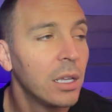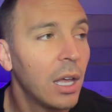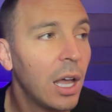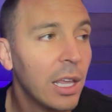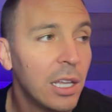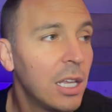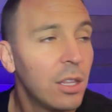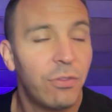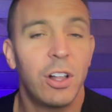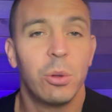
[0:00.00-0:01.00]

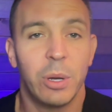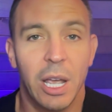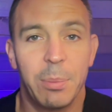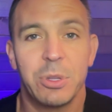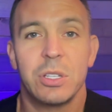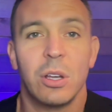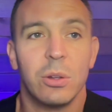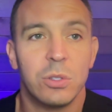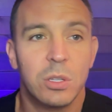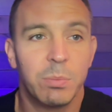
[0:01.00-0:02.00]

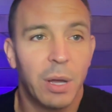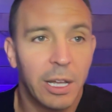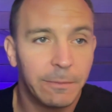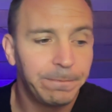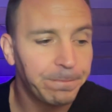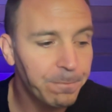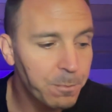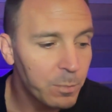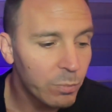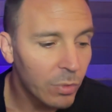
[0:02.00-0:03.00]
episodes. But
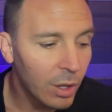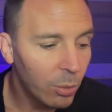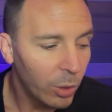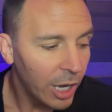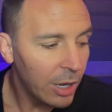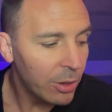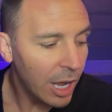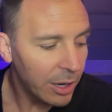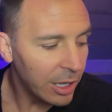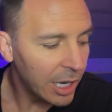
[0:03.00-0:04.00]
when
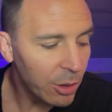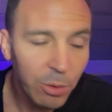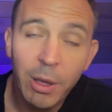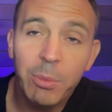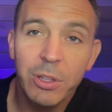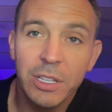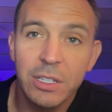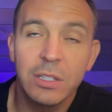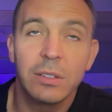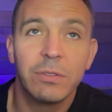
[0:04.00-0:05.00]
I remember
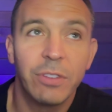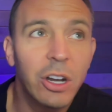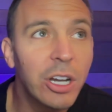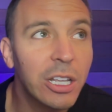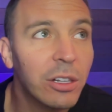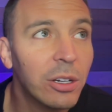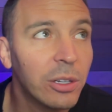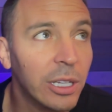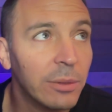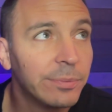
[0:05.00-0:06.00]
this very
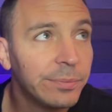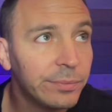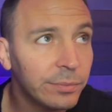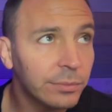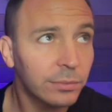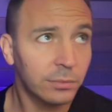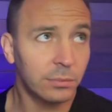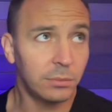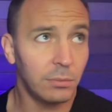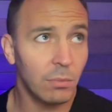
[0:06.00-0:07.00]
clearly,
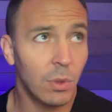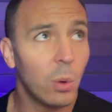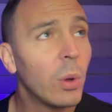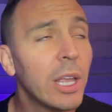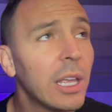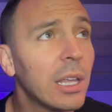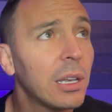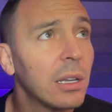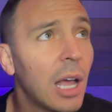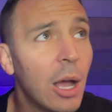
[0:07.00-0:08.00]

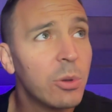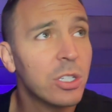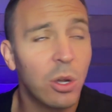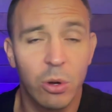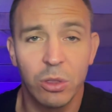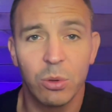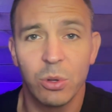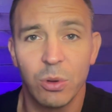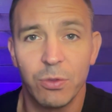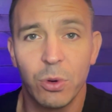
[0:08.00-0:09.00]
when I was going through a
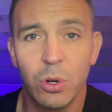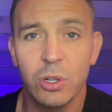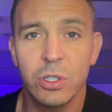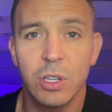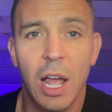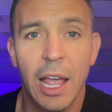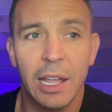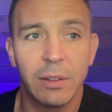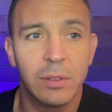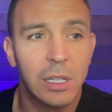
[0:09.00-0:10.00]
divorce, I